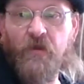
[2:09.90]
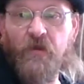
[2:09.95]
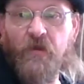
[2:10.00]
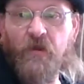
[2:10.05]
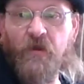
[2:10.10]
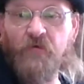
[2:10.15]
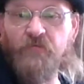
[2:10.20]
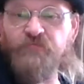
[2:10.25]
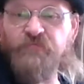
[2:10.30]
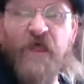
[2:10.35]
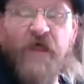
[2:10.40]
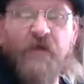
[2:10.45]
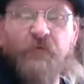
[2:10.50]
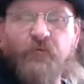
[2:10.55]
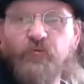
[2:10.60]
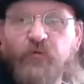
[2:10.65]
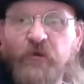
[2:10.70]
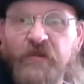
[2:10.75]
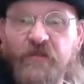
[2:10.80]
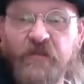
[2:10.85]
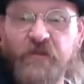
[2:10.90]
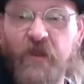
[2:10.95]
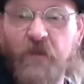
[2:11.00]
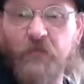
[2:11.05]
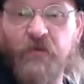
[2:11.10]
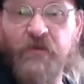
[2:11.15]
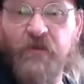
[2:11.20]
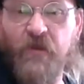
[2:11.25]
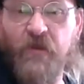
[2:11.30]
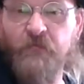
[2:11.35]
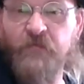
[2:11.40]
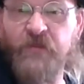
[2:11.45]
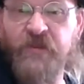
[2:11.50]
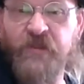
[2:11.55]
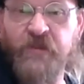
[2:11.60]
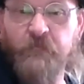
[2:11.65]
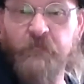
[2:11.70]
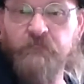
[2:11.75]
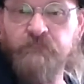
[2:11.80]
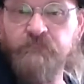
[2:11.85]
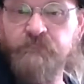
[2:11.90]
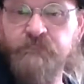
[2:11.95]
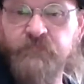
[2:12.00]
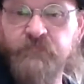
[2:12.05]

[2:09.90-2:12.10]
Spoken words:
Oh, not really. I'm him,